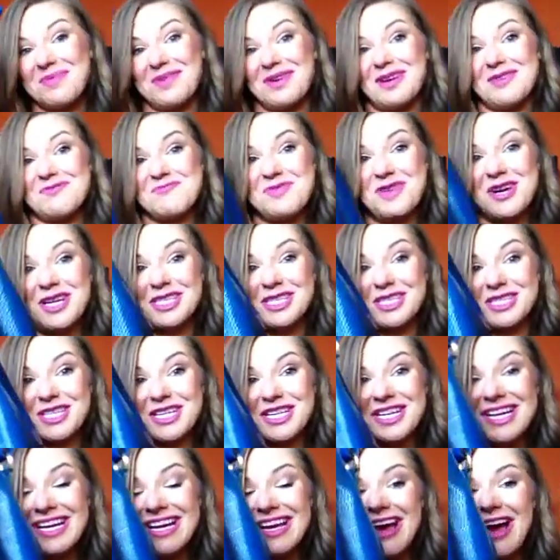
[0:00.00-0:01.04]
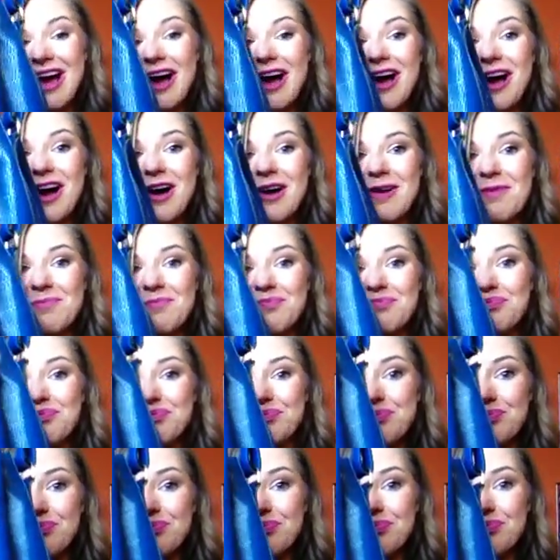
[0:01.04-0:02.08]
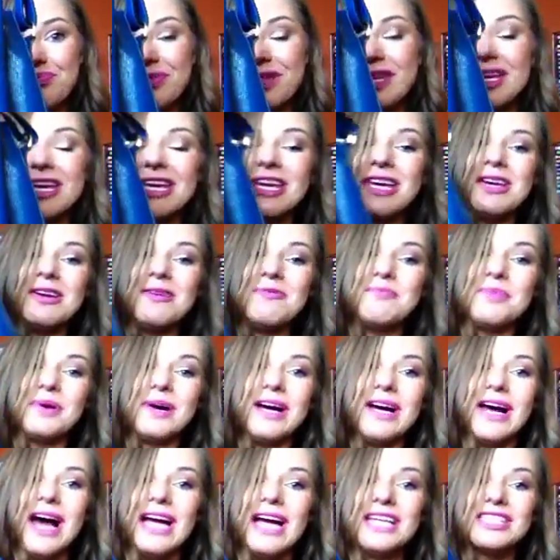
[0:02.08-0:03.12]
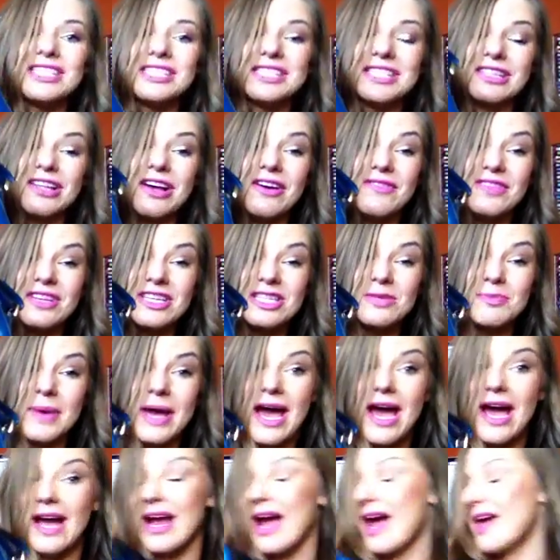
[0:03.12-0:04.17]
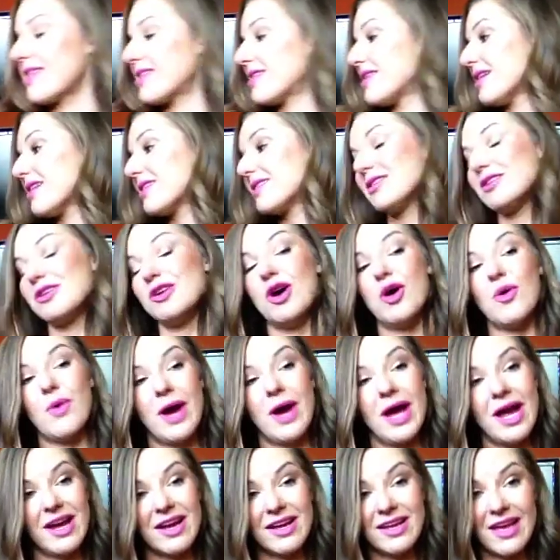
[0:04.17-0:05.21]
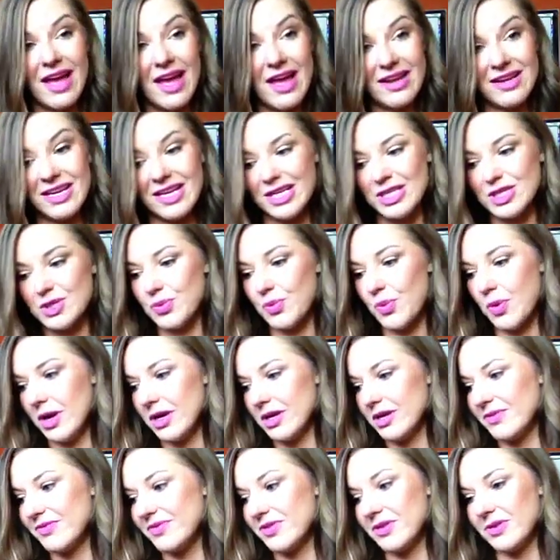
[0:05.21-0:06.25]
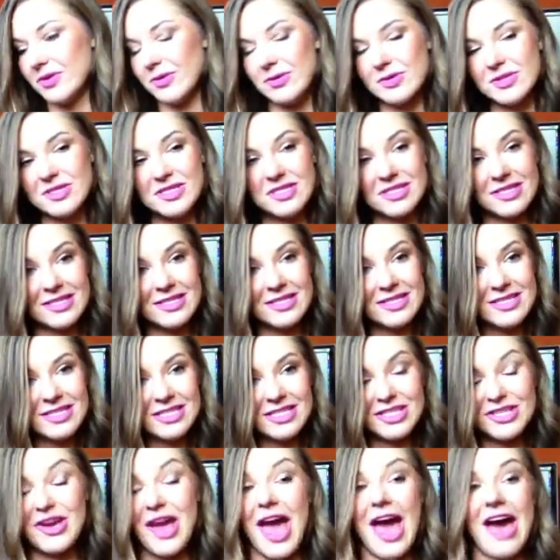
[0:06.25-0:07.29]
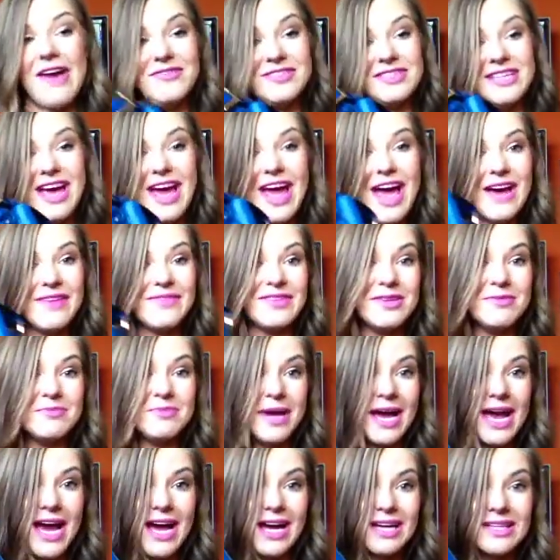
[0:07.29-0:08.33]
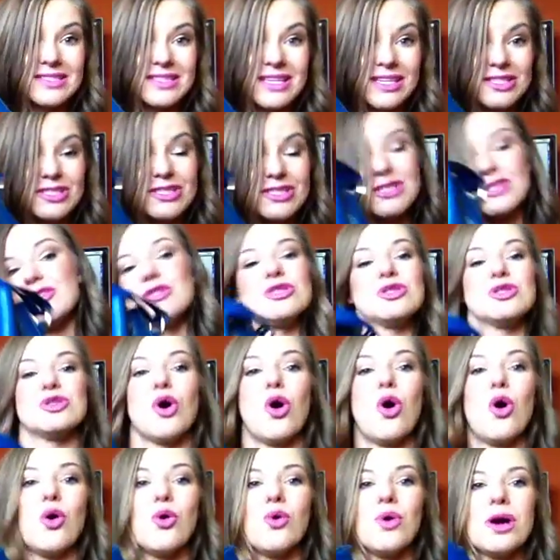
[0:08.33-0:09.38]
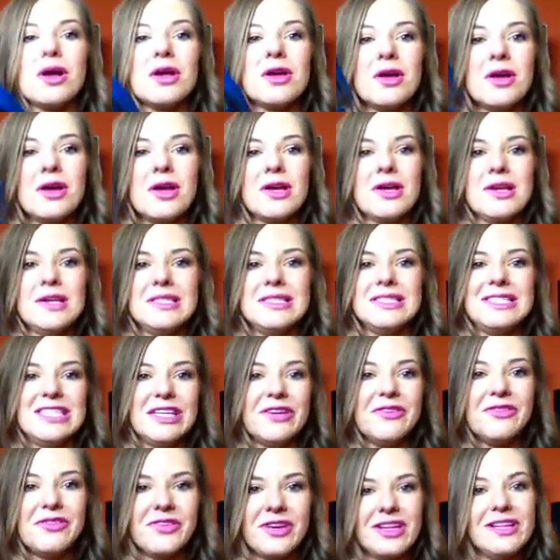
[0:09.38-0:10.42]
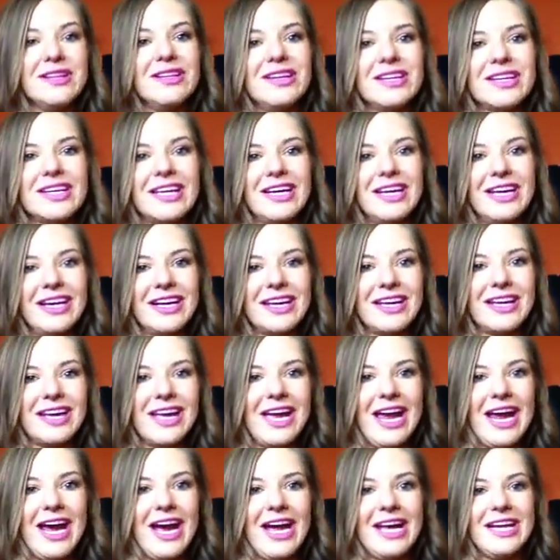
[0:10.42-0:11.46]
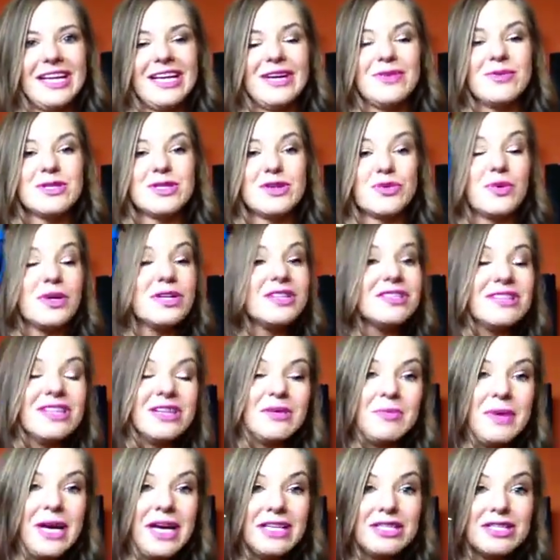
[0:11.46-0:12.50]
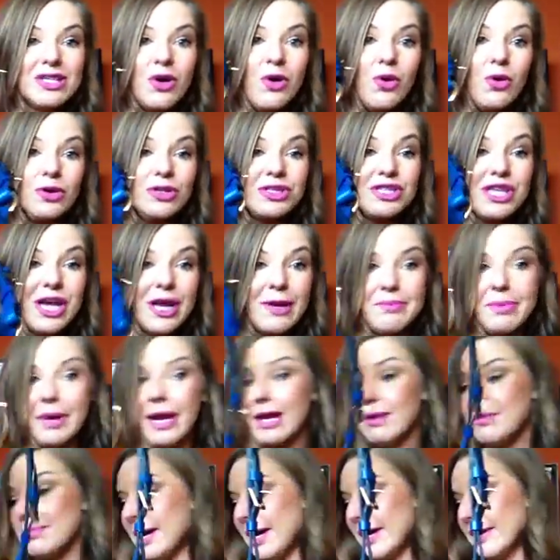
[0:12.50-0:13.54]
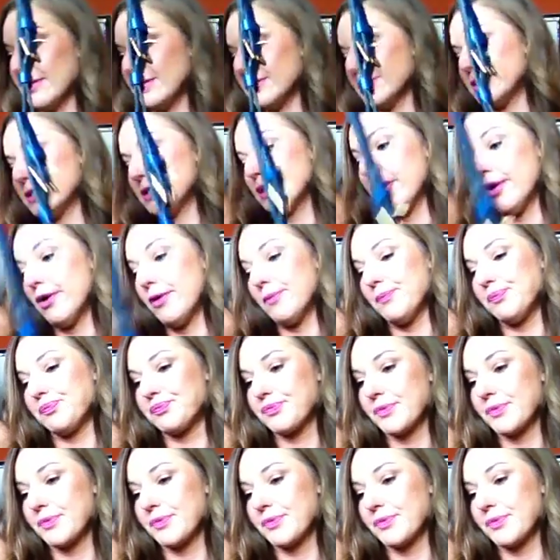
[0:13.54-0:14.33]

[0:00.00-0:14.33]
pretty much. Um, but I just love this bag. I think the Noé again is one of those just you have to have it bags. It's just so different looking and it was originally made to hold champagne bottles so